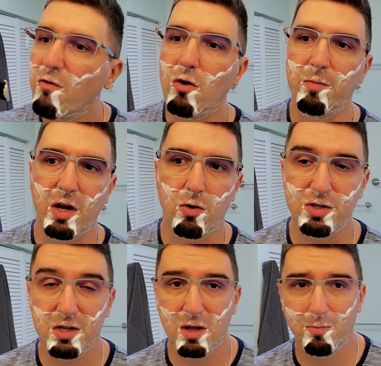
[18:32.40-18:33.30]
For me,
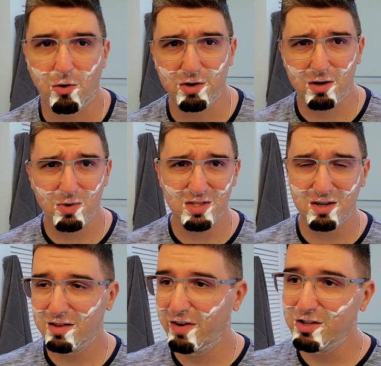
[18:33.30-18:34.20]
crossing the border was
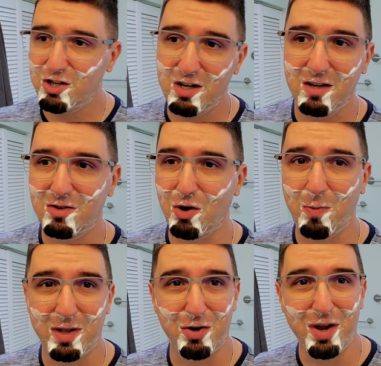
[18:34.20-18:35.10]
an adventure. It
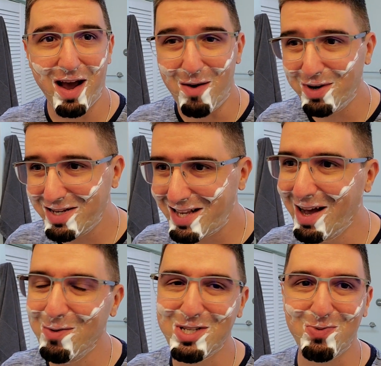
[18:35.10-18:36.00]
took me 3
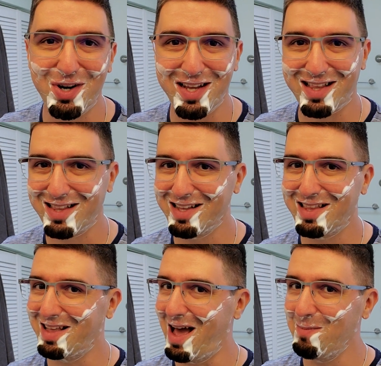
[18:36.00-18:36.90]
hours. I was worried
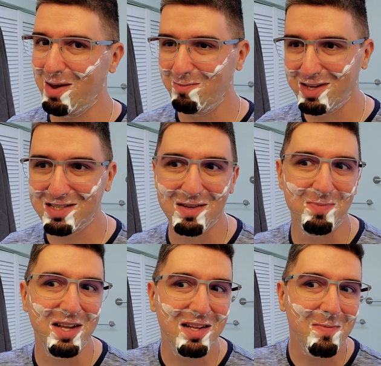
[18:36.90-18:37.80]
that I may miss the
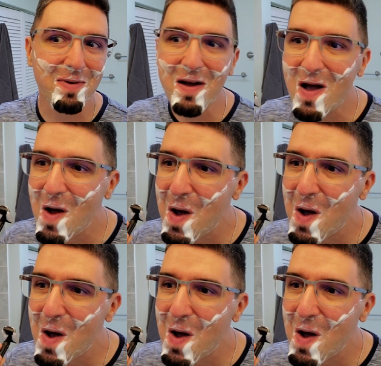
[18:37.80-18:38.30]
meetup.